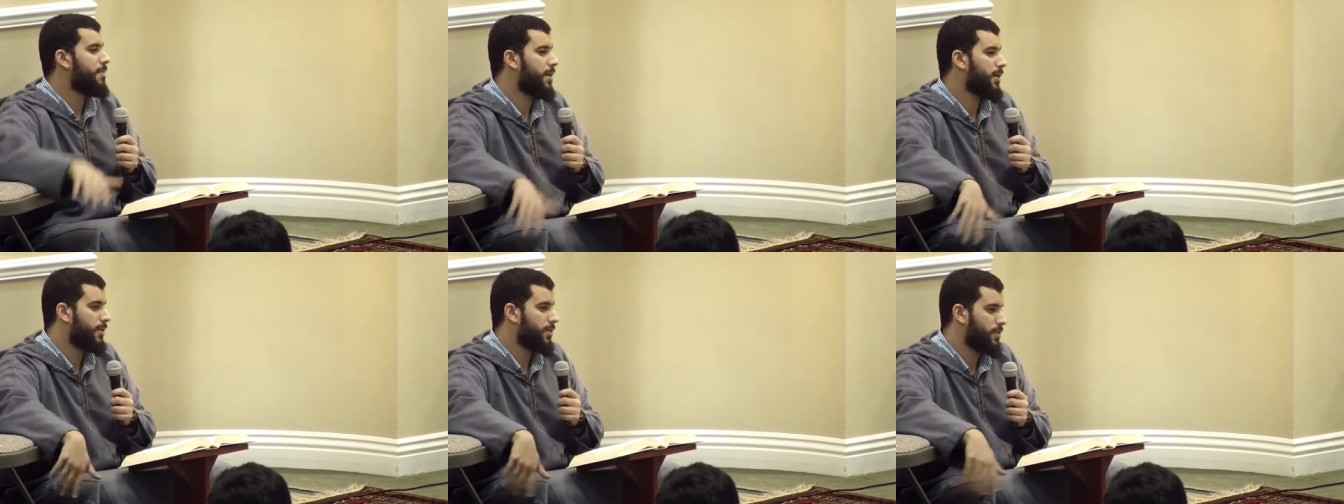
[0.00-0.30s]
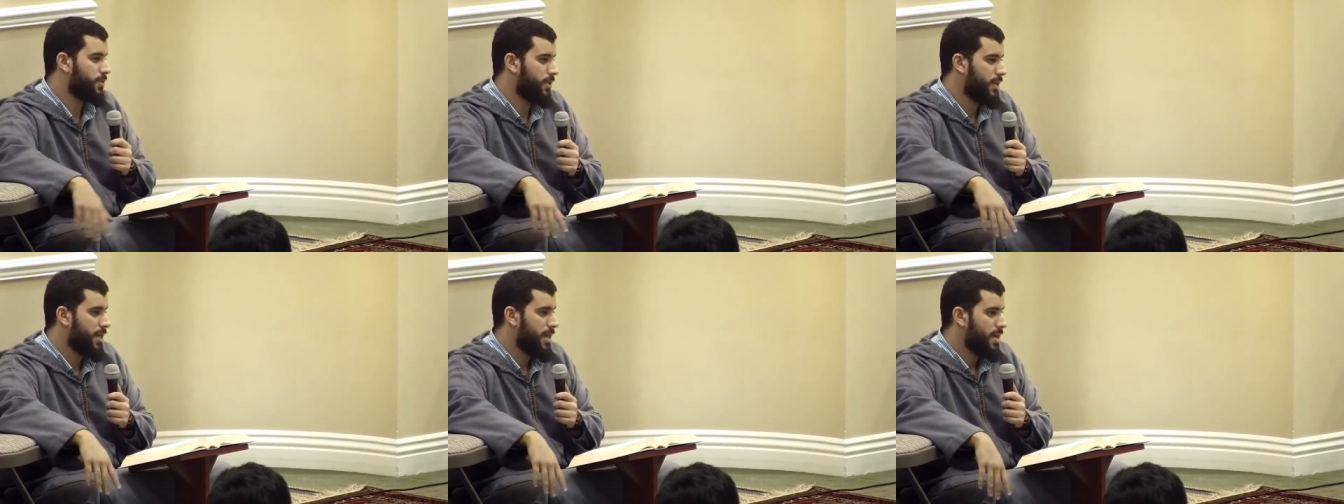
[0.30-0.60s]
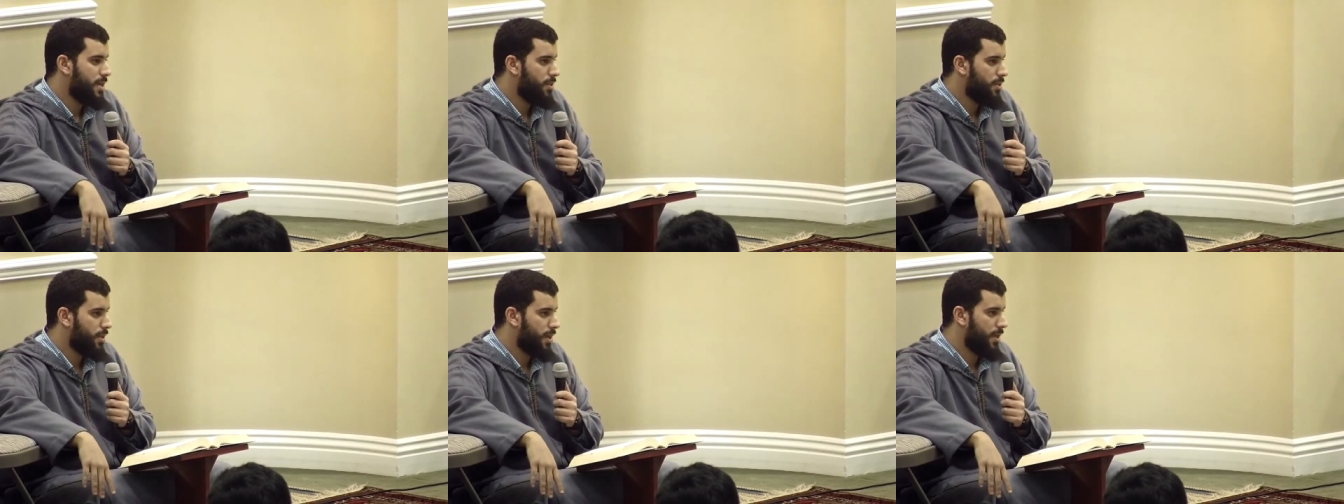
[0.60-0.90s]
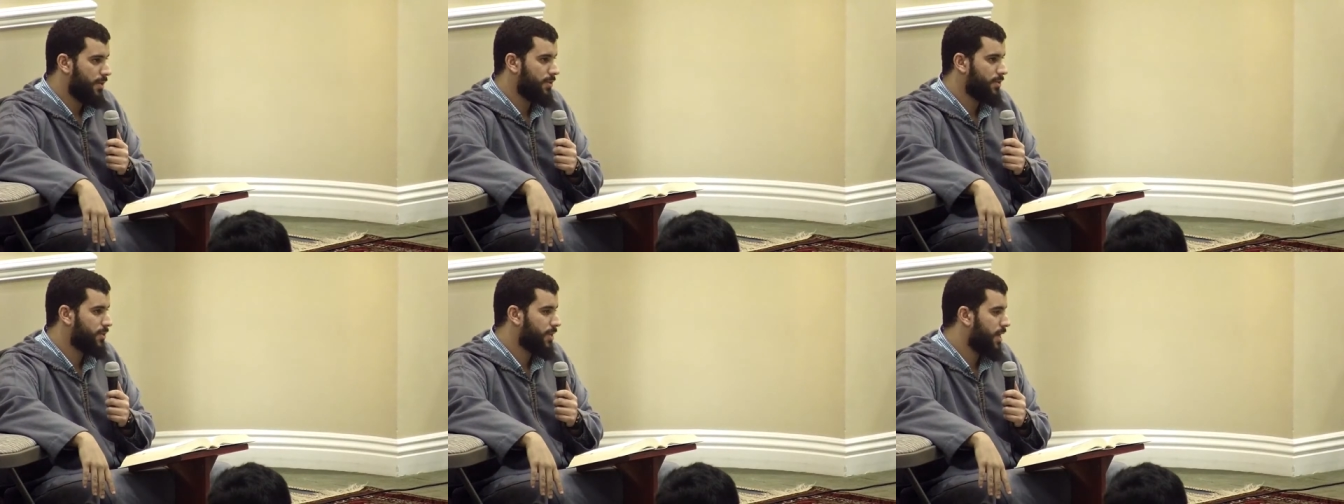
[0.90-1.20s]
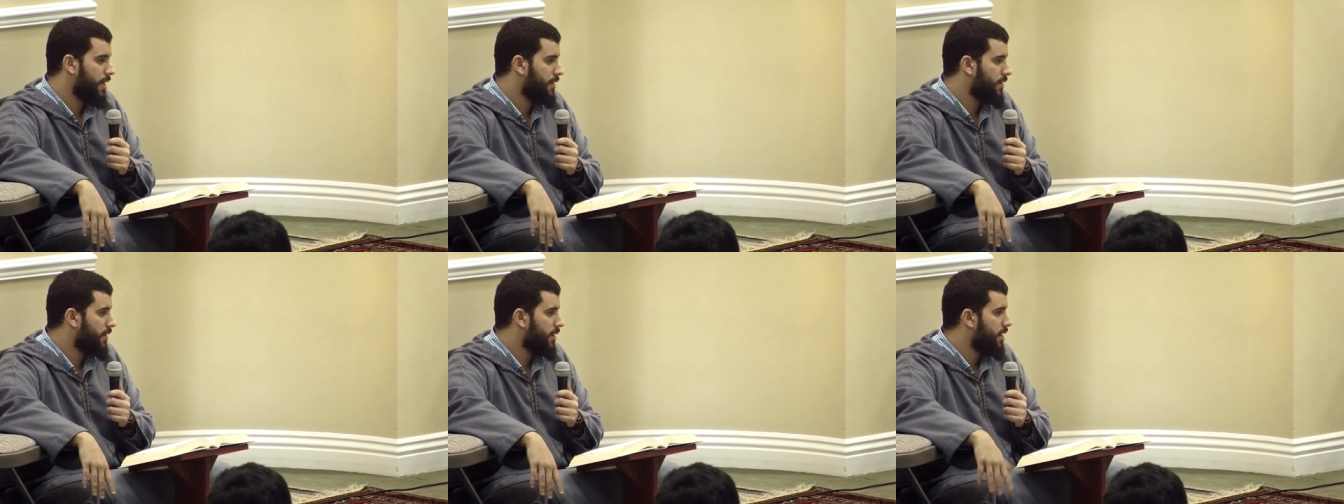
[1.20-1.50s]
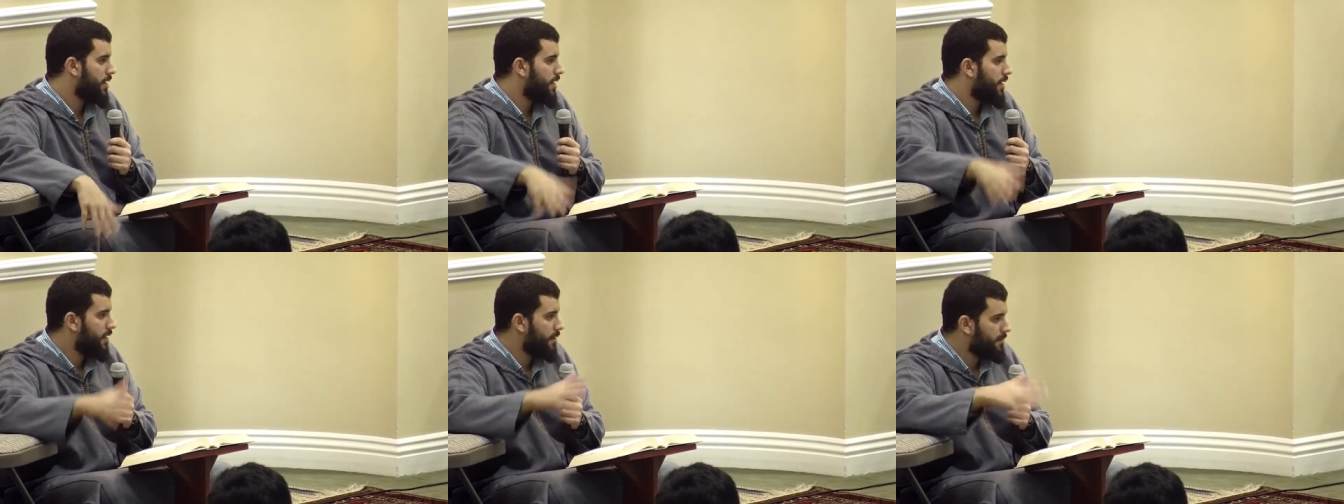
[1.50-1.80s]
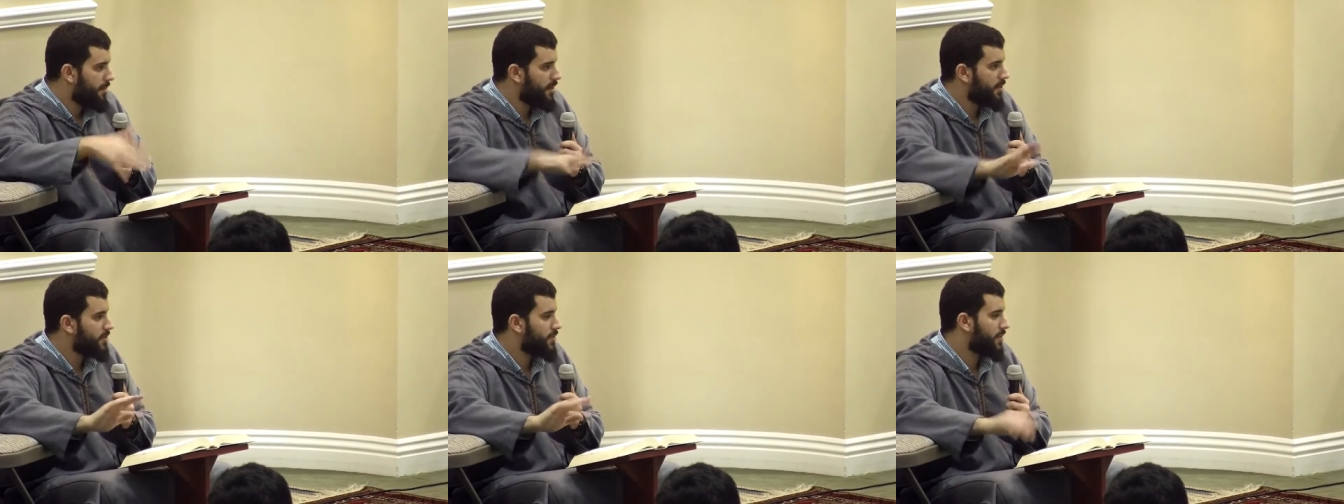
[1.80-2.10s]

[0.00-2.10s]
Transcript: amongst the Ansar and